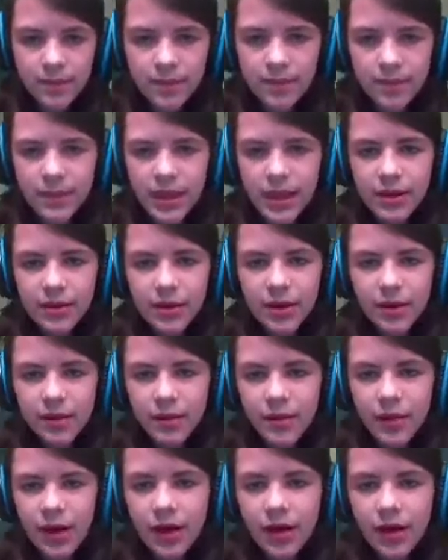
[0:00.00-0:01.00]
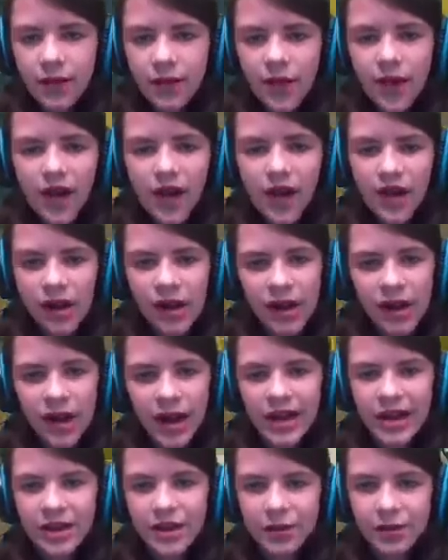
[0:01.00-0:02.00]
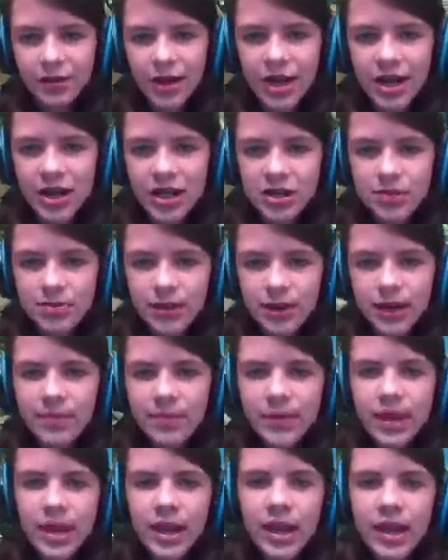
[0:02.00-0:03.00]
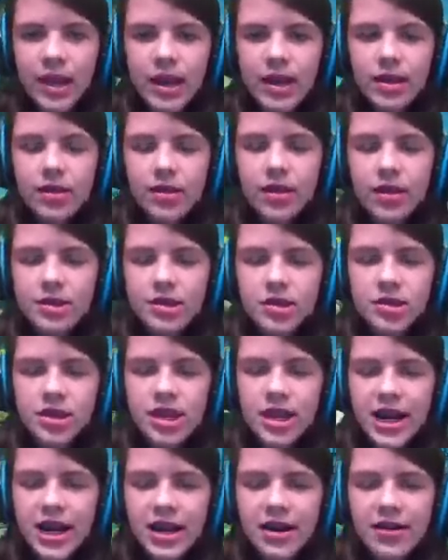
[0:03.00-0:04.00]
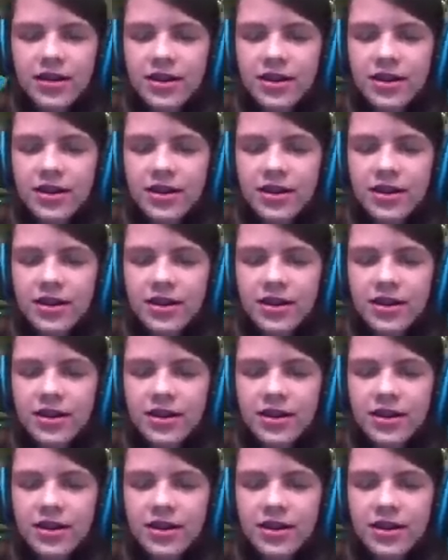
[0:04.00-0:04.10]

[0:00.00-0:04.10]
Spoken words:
He went very far out of the range, but you also saw how it